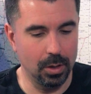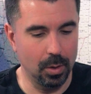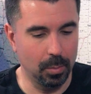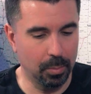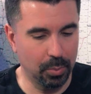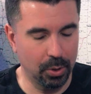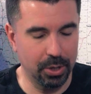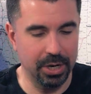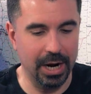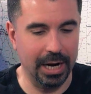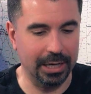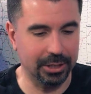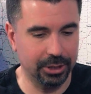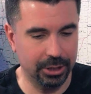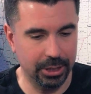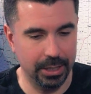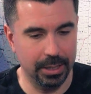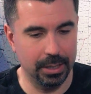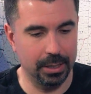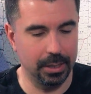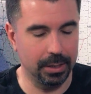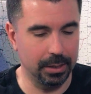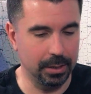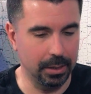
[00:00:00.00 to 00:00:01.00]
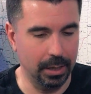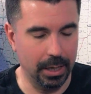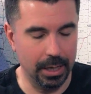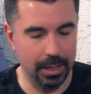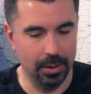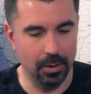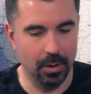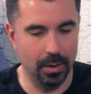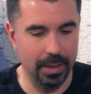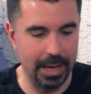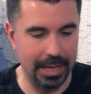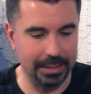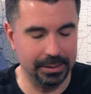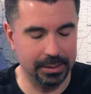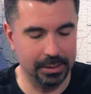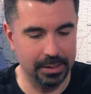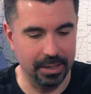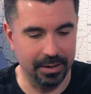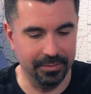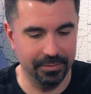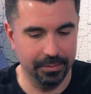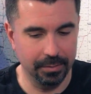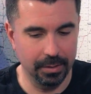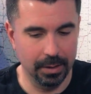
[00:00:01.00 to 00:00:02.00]
production and all that
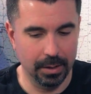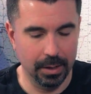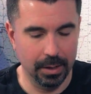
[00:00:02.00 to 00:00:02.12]
stuff.